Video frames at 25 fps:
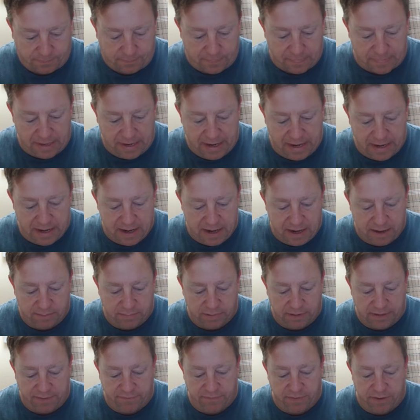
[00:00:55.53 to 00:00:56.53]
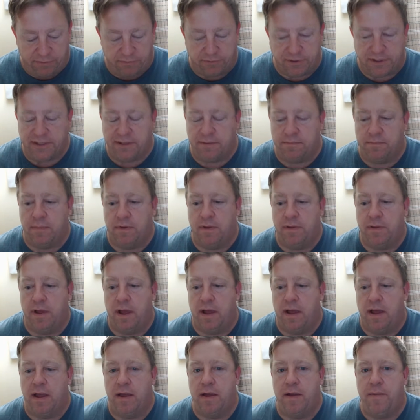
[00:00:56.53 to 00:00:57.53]
And I believe there were
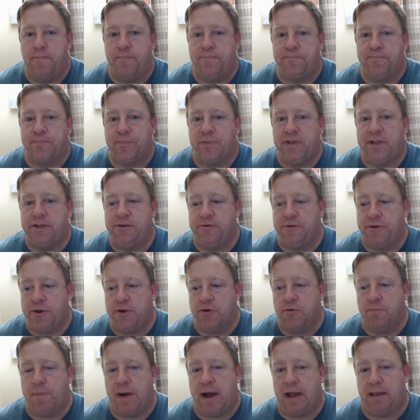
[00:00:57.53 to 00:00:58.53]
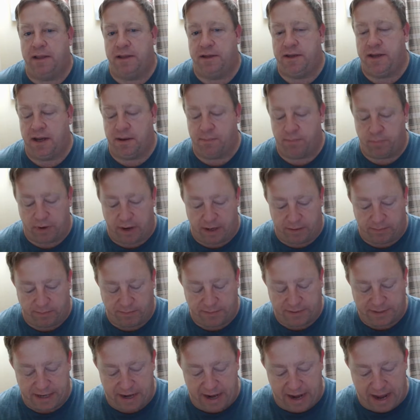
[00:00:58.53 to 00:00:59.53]
some studio politic
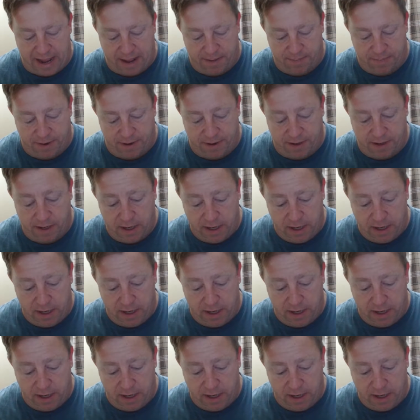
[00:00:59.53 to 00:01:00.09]
problems that happened